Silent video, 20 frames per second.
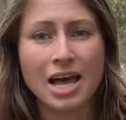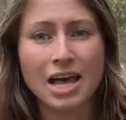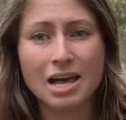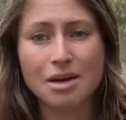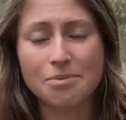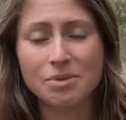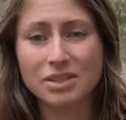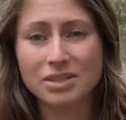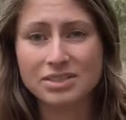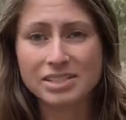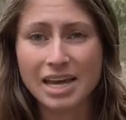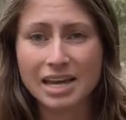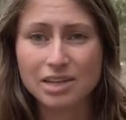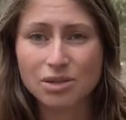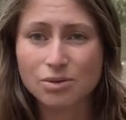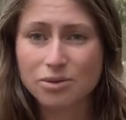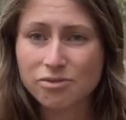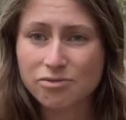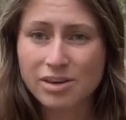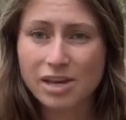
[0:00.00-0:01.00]
It'll take
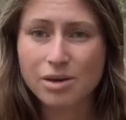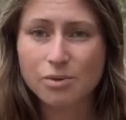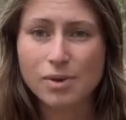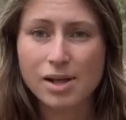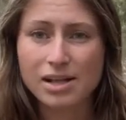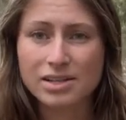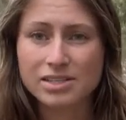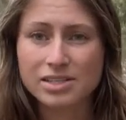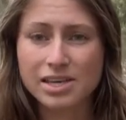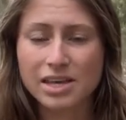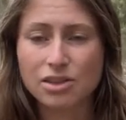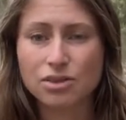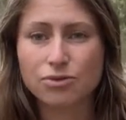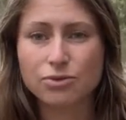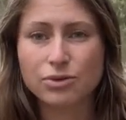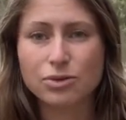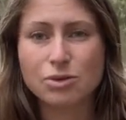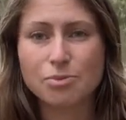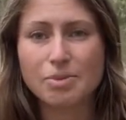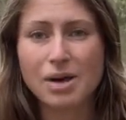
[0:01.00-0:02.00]
you a fair while to get
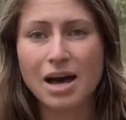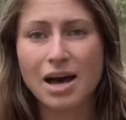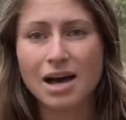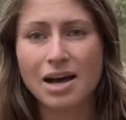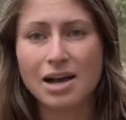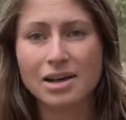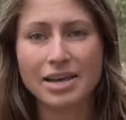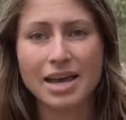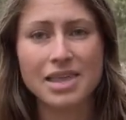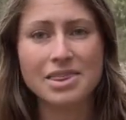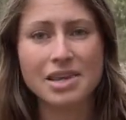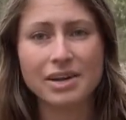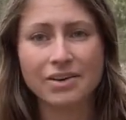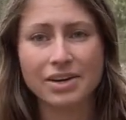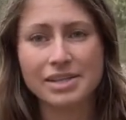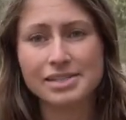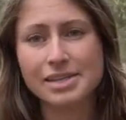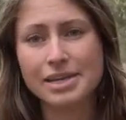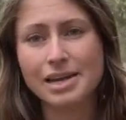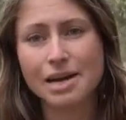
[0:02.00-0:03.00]
through the park, and there
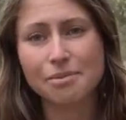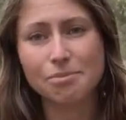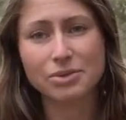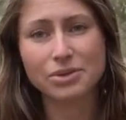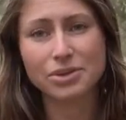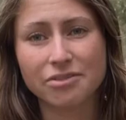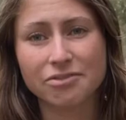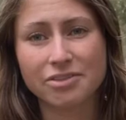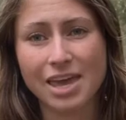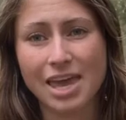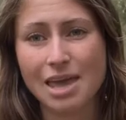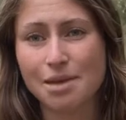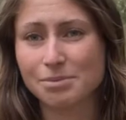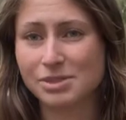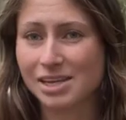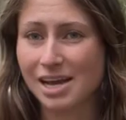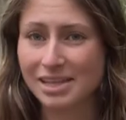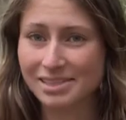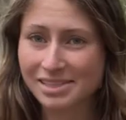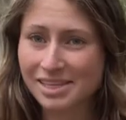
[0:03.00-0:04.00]
is a number
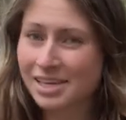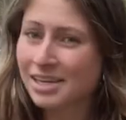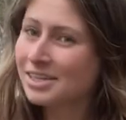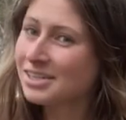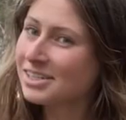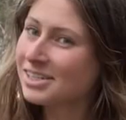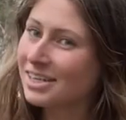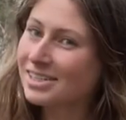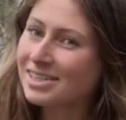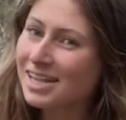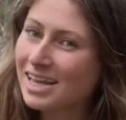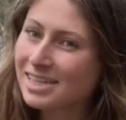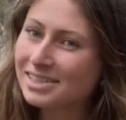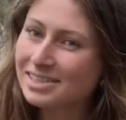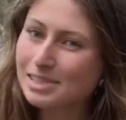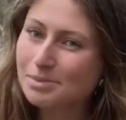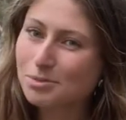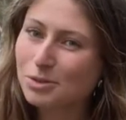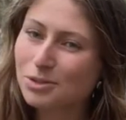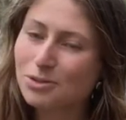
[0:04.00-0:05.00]
campsites just like
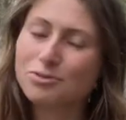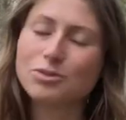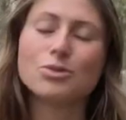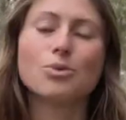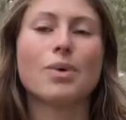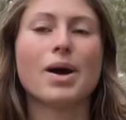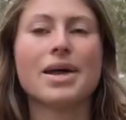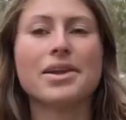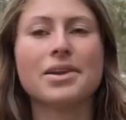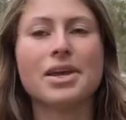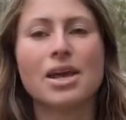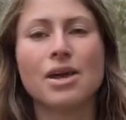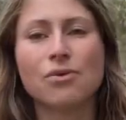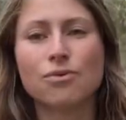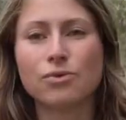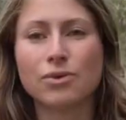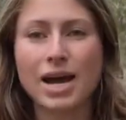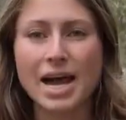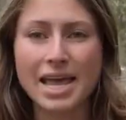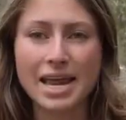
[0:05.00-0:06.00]
this beautiful one
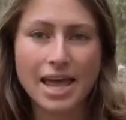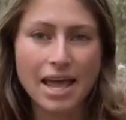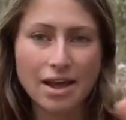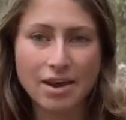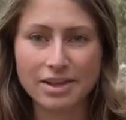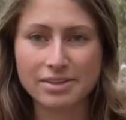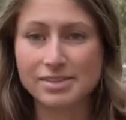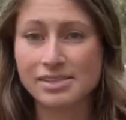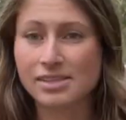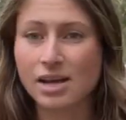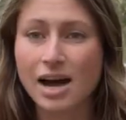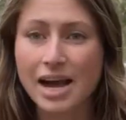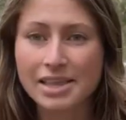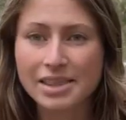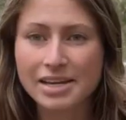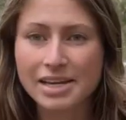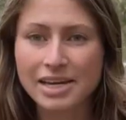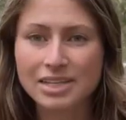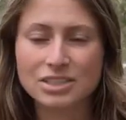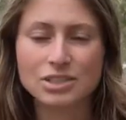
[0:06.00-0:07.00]
right outside the
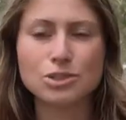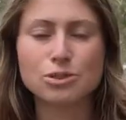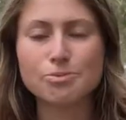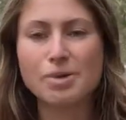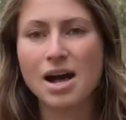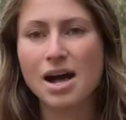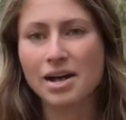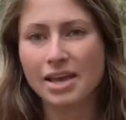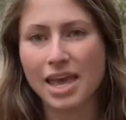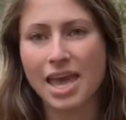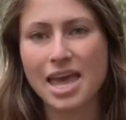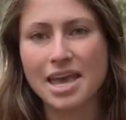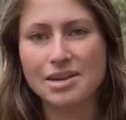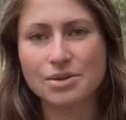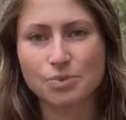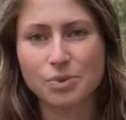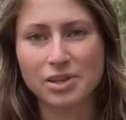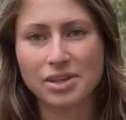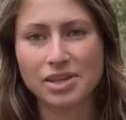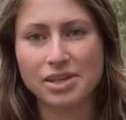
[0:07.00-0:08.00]
national park and
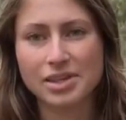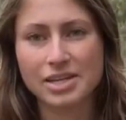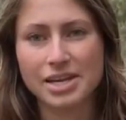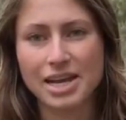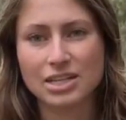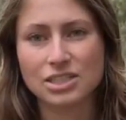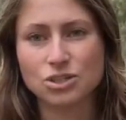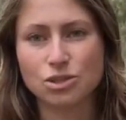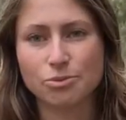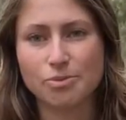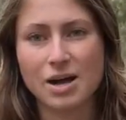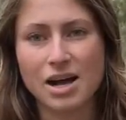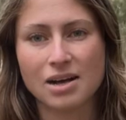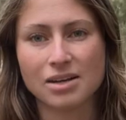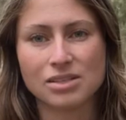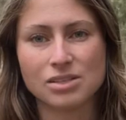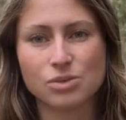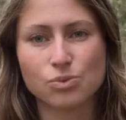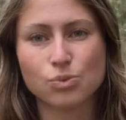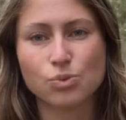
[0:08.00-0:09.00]
within the national park
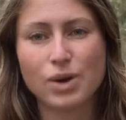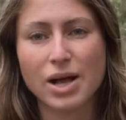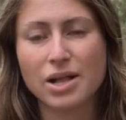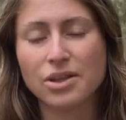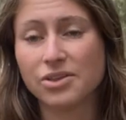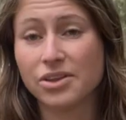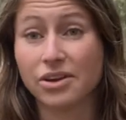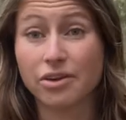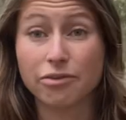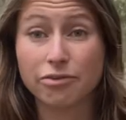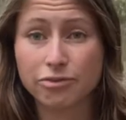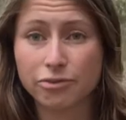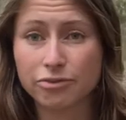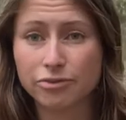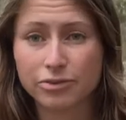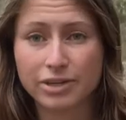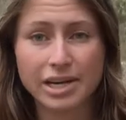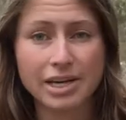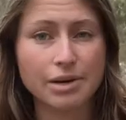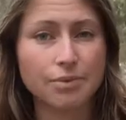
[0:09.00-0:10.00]
as well that are
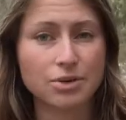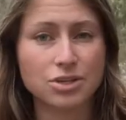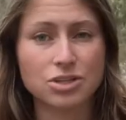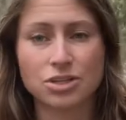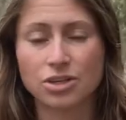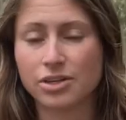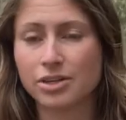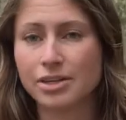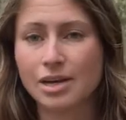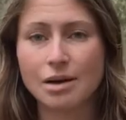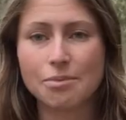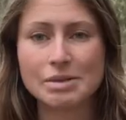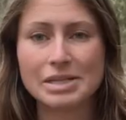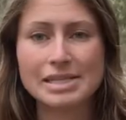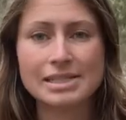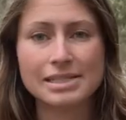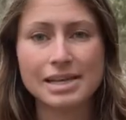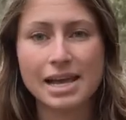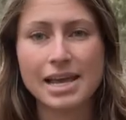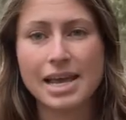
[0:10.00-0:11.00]
free, which you can come and
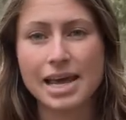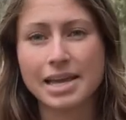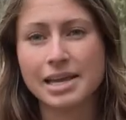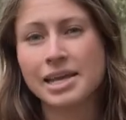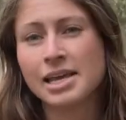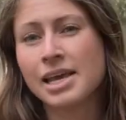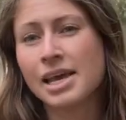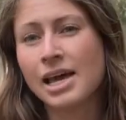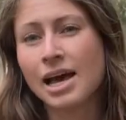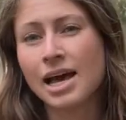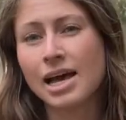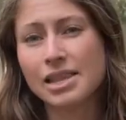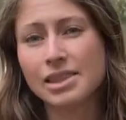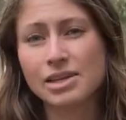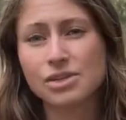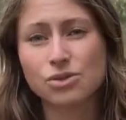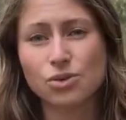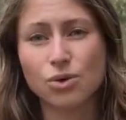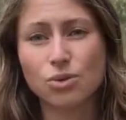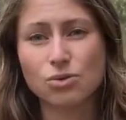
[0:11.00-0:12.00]
stay at.
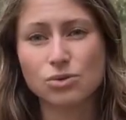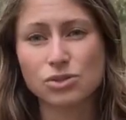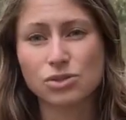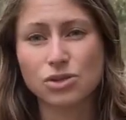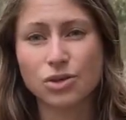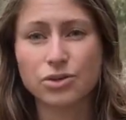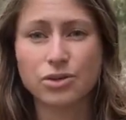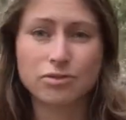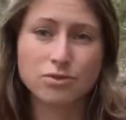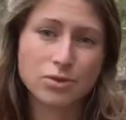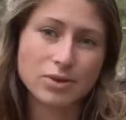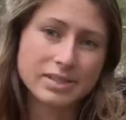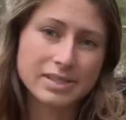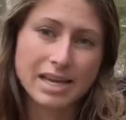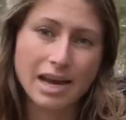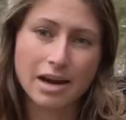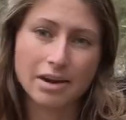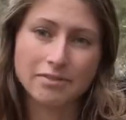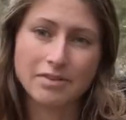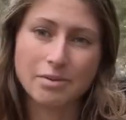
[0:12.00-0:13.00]
There's also, of course,
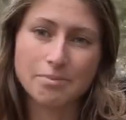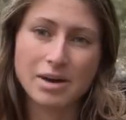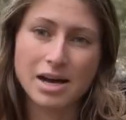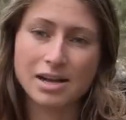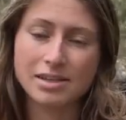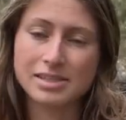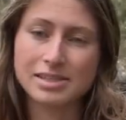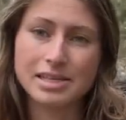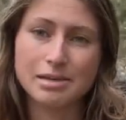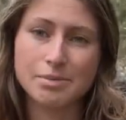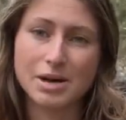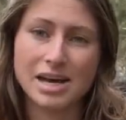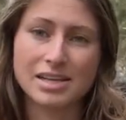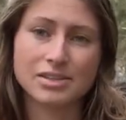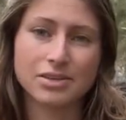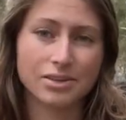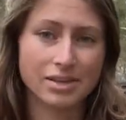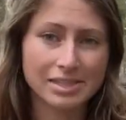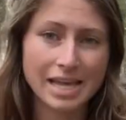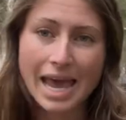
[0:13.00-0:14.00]
caravan parks nearby.
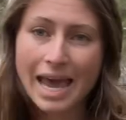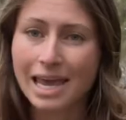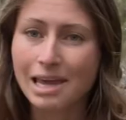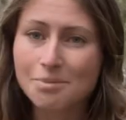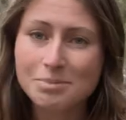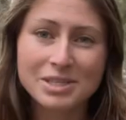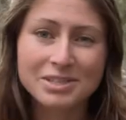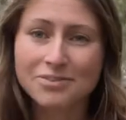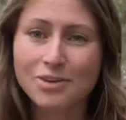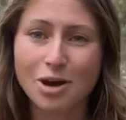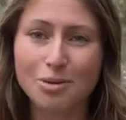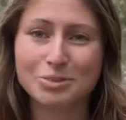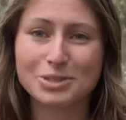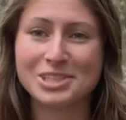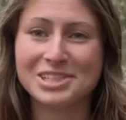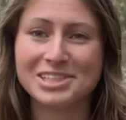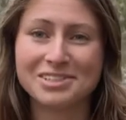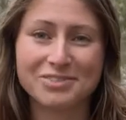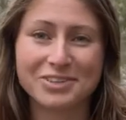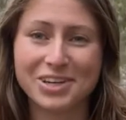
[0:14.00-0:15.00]
So there's heaps of
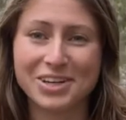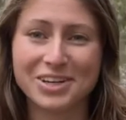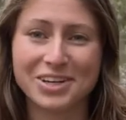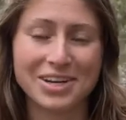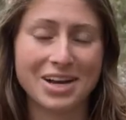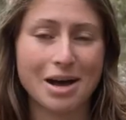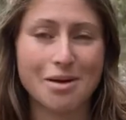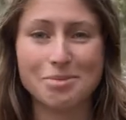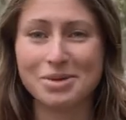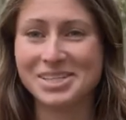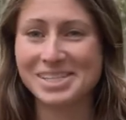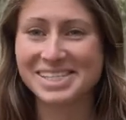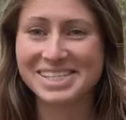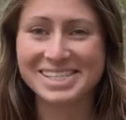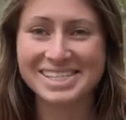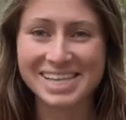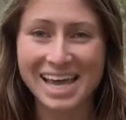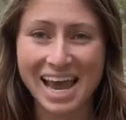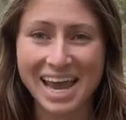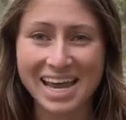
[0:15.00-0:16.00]
options for you to come and
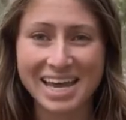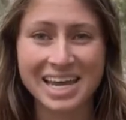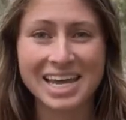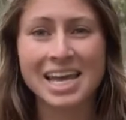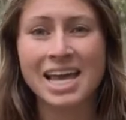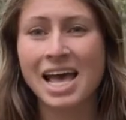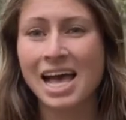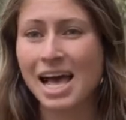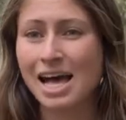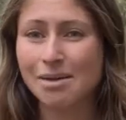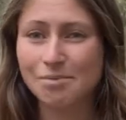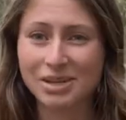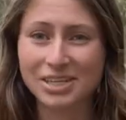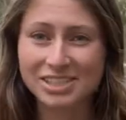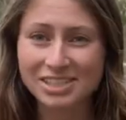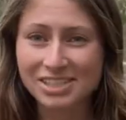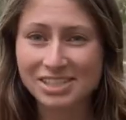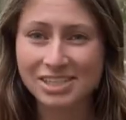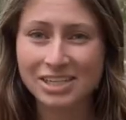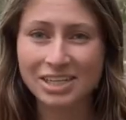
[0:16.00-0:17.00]
stay and
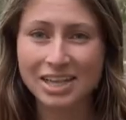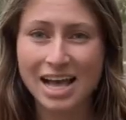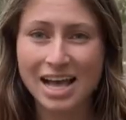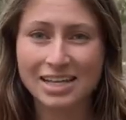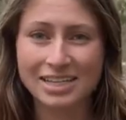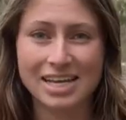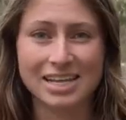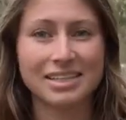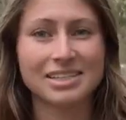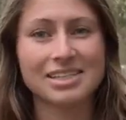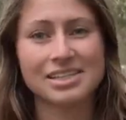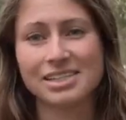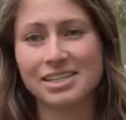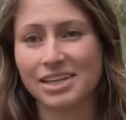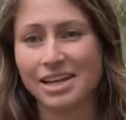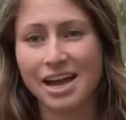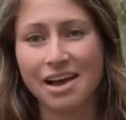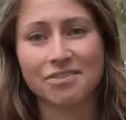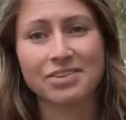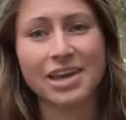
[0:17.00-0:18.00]
just chill out like this. You
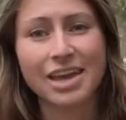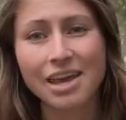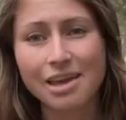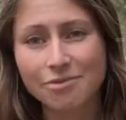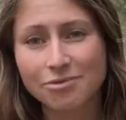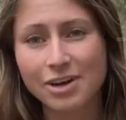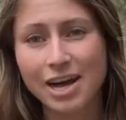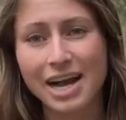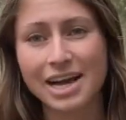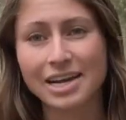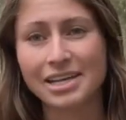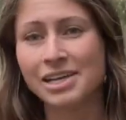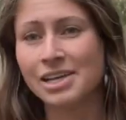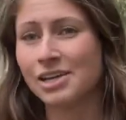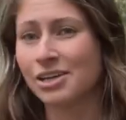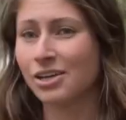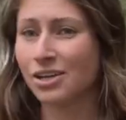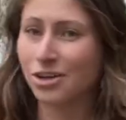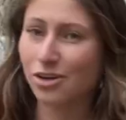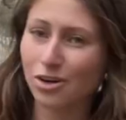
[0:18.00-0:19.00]
can have a campfire
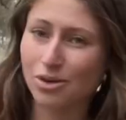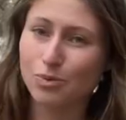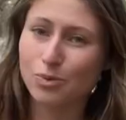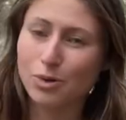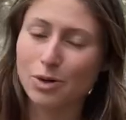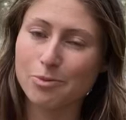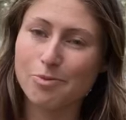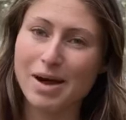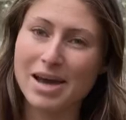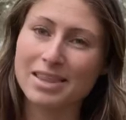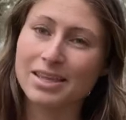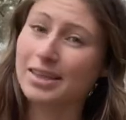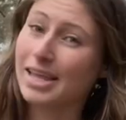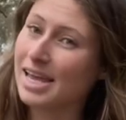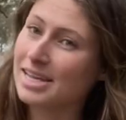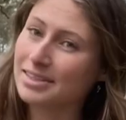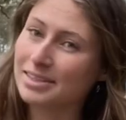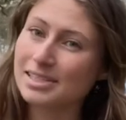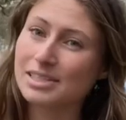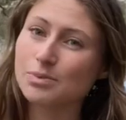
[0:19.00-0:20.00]
and go walk by the
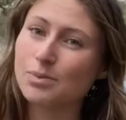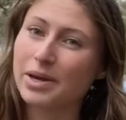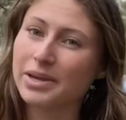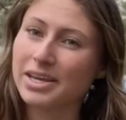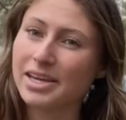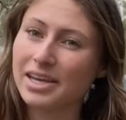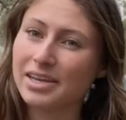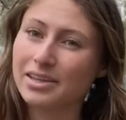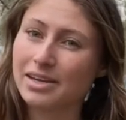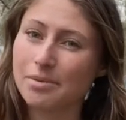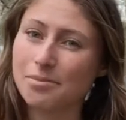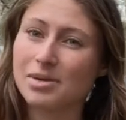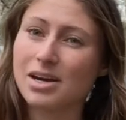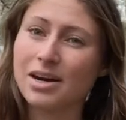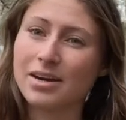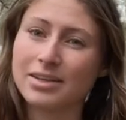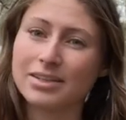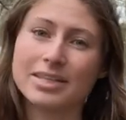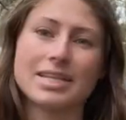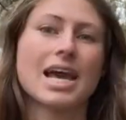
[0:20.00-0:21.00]
lake. This one here that I'm
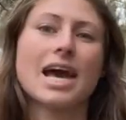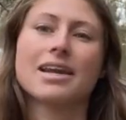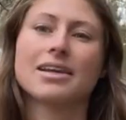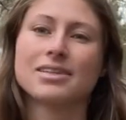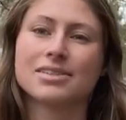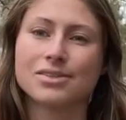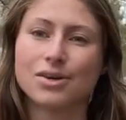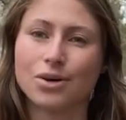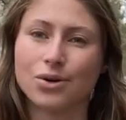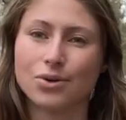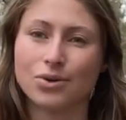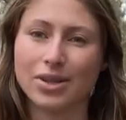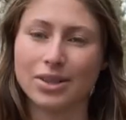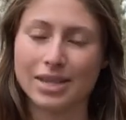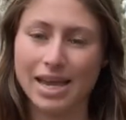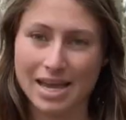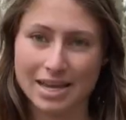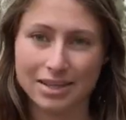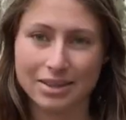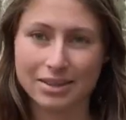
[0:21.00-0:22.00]
currently at is called
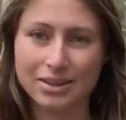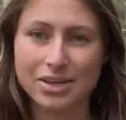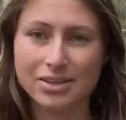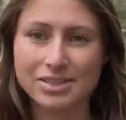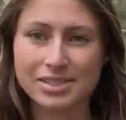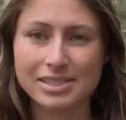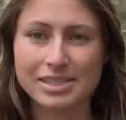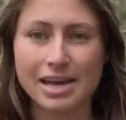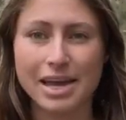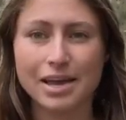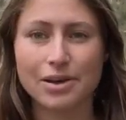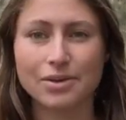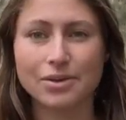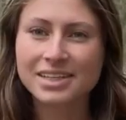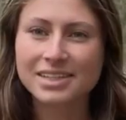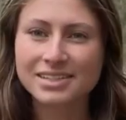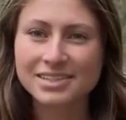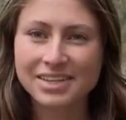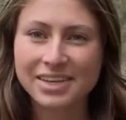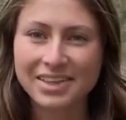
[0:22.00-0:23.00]
Lake Lonsdale.
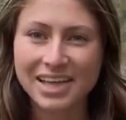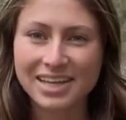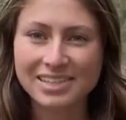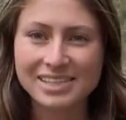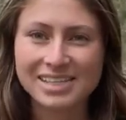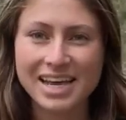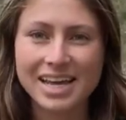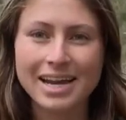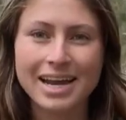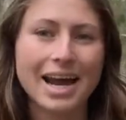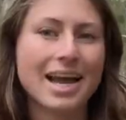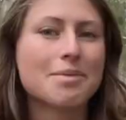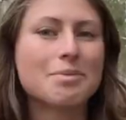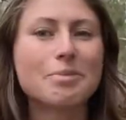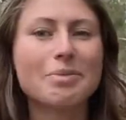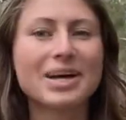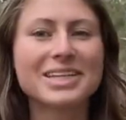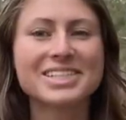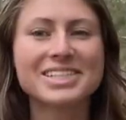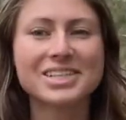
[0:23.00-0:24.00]
So that said, I am
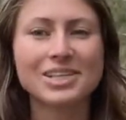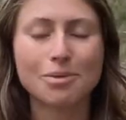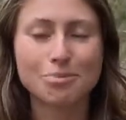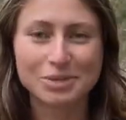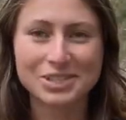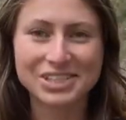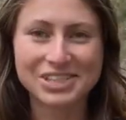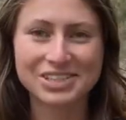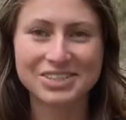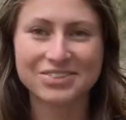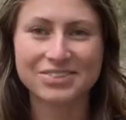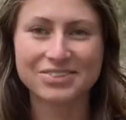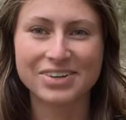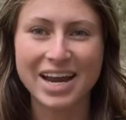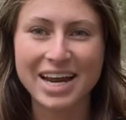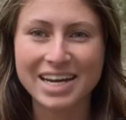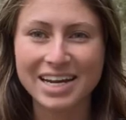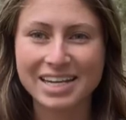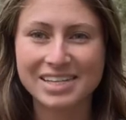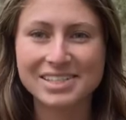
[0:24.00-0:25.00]
about to jump
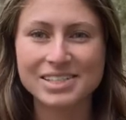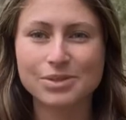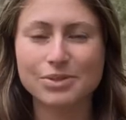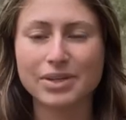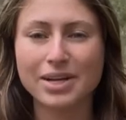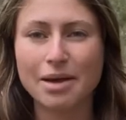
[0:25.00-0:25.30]
straight into it.